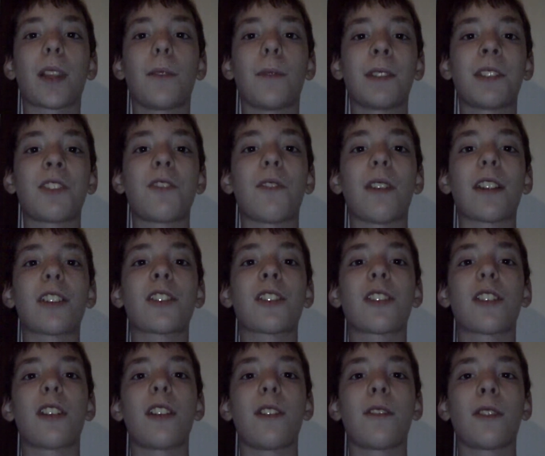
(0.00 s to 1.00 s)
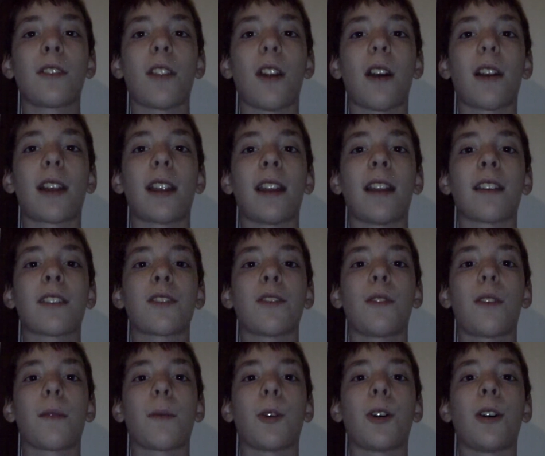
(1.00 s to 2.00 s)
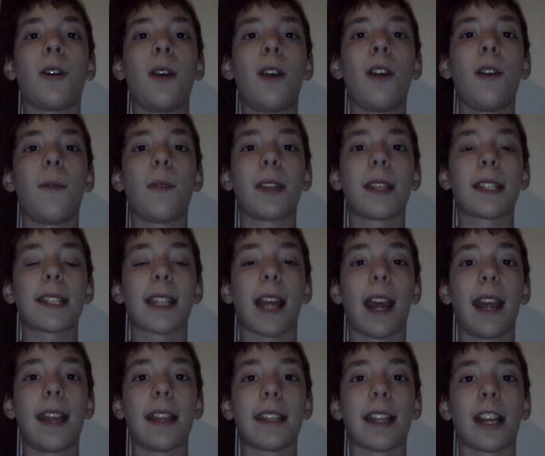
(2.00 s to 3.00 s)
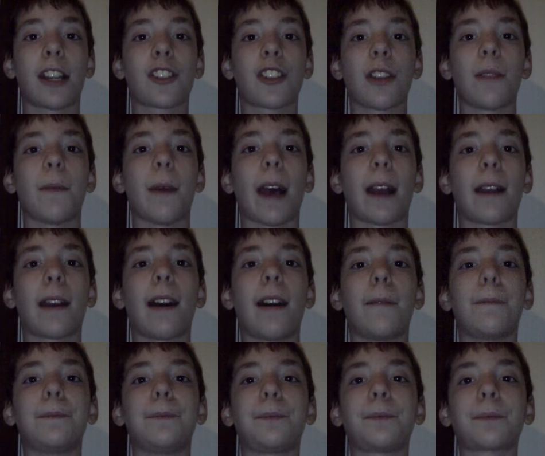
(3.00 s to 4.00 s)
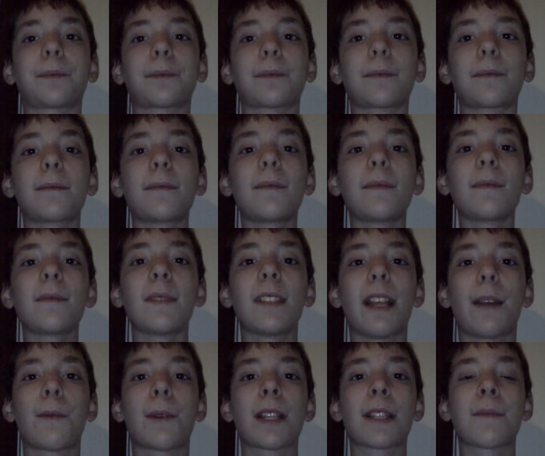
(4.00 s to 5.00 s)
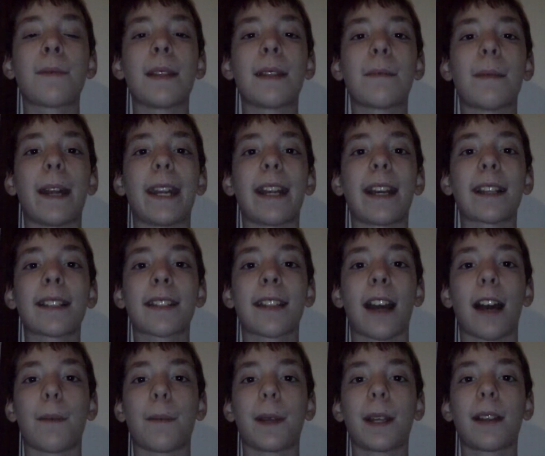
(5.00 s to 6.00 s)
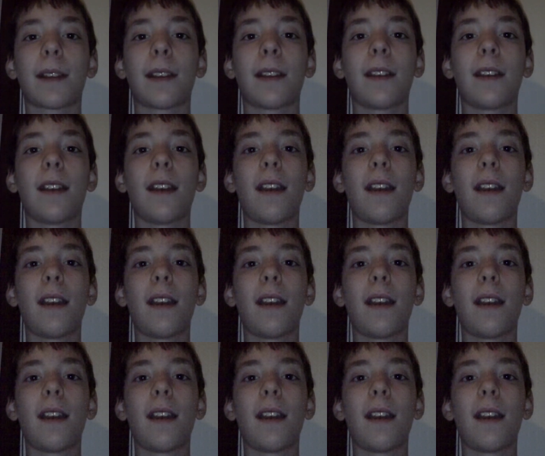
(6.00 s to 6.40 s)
Once you register, you can log in as normal when the site is actually back up. That brings me to my next topic.